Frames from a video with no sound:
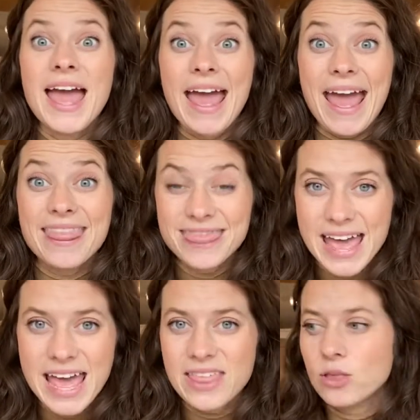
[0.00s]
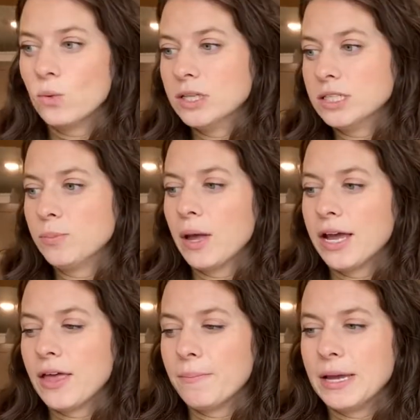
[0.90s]
And then the one supply
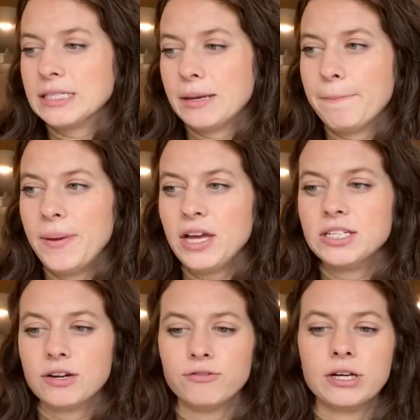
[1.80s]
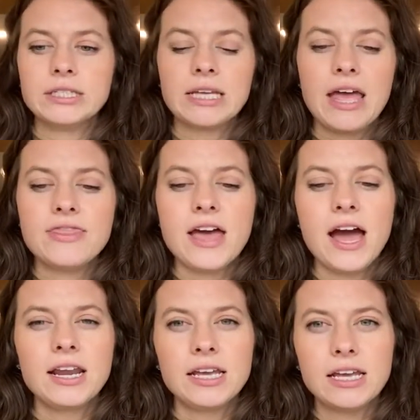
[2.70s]
that makes a big difference, and
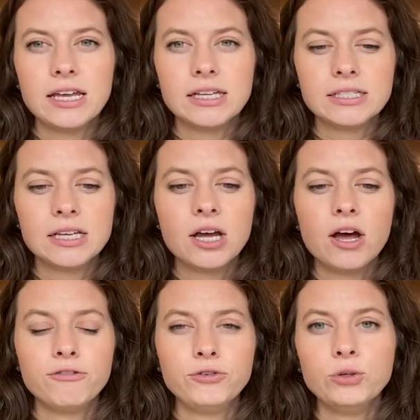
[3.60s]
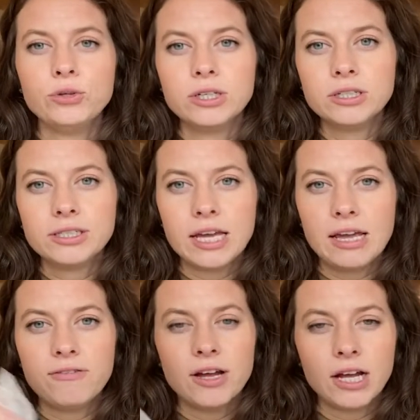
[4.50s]
that is food
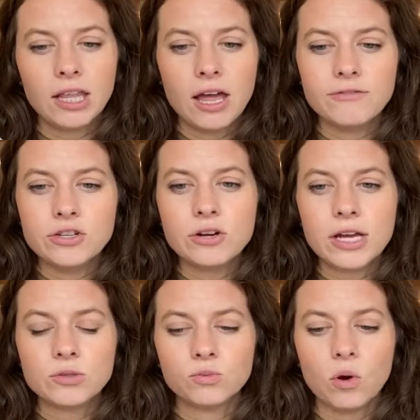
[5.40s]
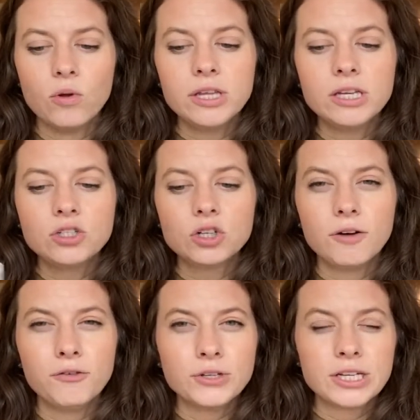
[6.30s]
safe gloves. You guys, rolling these
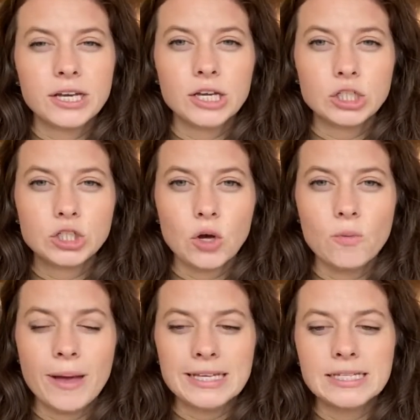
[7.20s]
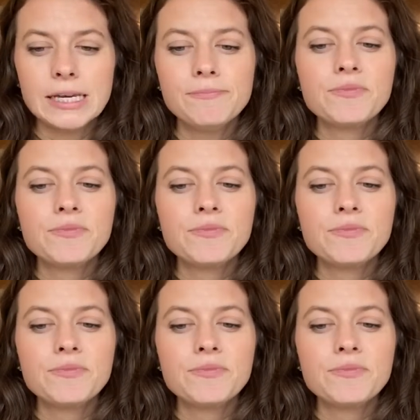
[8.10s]
truffles can get so messy,